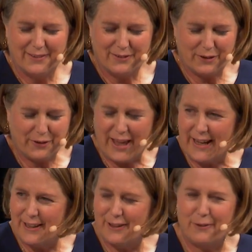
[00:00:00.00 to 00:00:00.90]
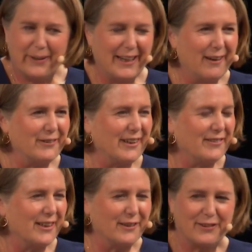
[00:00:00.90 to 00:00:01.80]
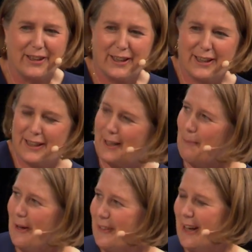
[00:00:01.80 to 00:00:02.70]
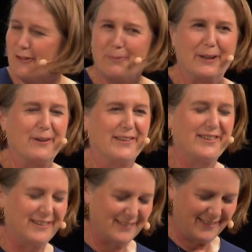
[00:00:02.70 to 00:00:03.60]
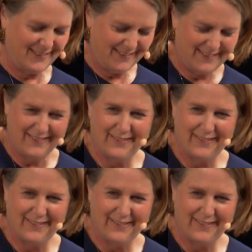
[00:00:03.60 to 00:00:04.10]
So thank you, and now Jessica's going to come out and ask me questions.